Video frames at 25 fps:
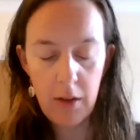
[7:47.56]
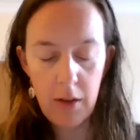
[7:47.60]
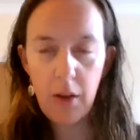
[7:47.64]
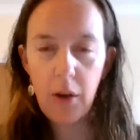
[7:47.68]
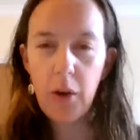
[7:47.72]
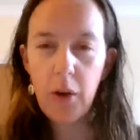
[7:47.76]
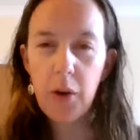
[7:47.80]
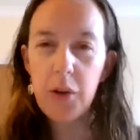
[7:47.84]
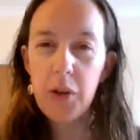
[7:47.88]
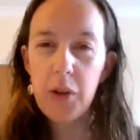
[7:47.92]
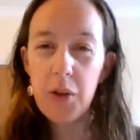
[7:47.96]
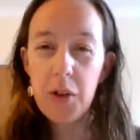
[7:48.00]

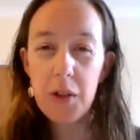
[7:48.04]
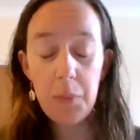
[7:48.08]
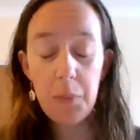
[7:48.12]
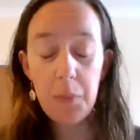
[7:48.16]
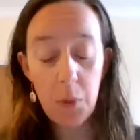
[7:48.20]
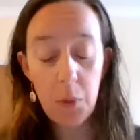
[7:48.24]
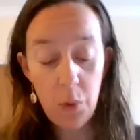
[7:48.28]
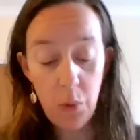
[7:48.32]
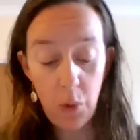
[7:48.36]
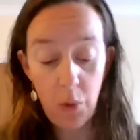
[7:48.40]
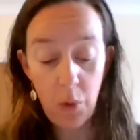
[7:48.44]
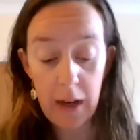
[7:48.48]
God used
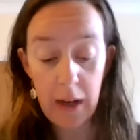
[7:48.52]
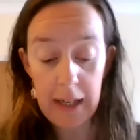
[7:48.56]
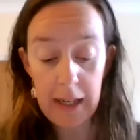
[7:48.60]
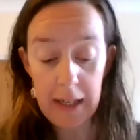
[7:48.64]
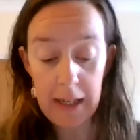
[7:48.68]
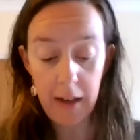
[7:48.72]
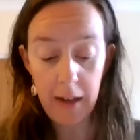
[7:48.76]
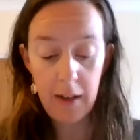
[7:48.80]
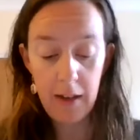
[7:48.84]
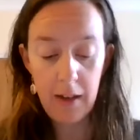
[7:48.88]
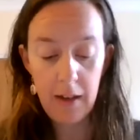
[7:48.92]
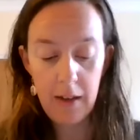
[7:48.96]
Paul
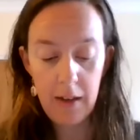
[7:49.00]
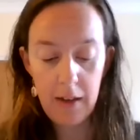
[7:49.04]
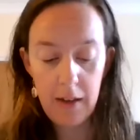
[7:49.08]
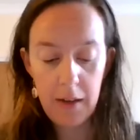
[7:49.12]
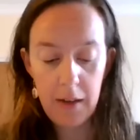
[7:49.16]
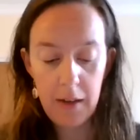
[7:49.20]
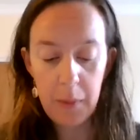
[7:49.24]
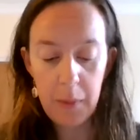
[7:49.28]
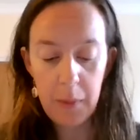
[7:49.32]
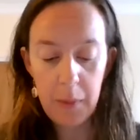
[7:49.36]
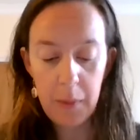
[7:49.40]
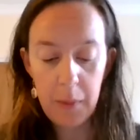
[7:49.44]
greatly,
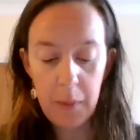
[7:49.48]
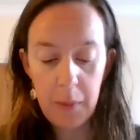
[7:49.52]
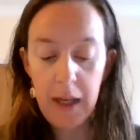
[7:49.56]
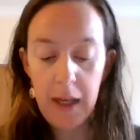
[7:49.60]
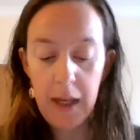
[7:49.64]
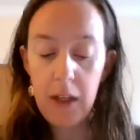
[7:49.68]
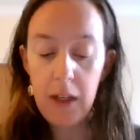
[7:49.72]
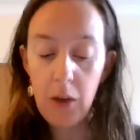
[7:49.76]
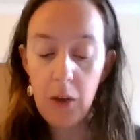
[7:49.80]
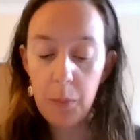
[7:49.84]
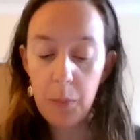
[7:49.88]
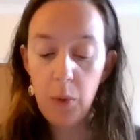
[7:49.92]
but he
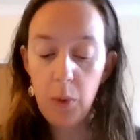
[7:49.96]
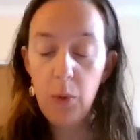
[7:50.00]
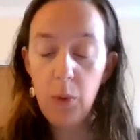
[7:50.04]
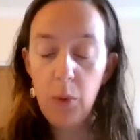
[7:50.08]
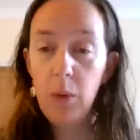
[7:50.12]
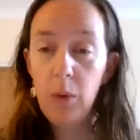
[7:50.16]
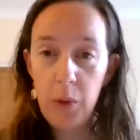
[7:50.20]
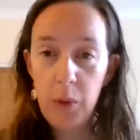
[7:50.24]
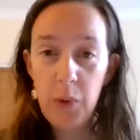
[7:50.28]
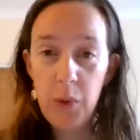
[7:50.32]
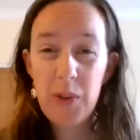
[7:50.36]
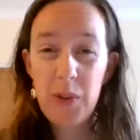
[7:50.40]
knew
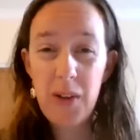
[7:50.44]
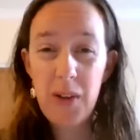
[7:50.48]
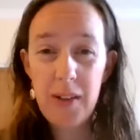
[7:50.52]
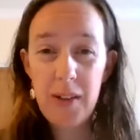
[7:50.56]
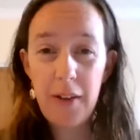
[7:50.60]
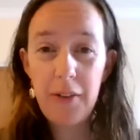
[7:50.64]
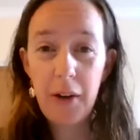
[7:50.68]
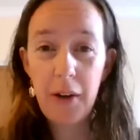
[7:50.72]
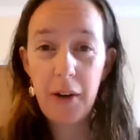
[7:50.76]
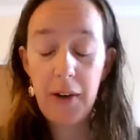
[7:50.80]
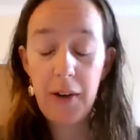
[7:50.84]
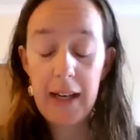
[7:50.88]
Paul would
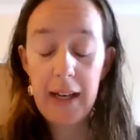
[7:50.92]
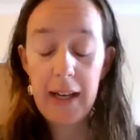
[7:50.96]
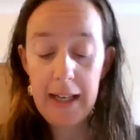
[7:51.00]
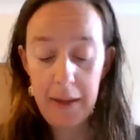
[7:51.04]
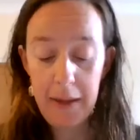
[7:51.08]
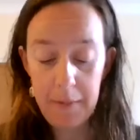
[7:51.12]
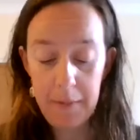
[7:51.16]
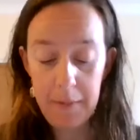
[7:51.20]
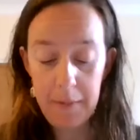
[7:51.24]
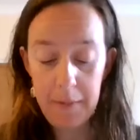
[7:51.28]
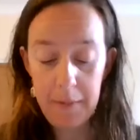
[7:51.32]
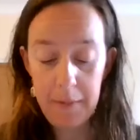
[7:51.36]
also suffer
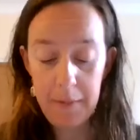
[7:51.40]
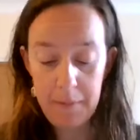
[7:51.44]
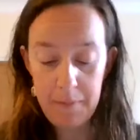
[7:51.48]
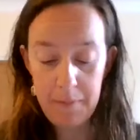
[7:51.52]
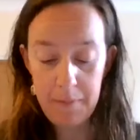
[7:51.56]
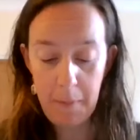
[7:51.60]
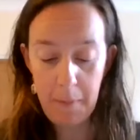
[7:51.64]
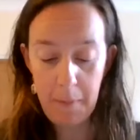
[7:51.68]
greatly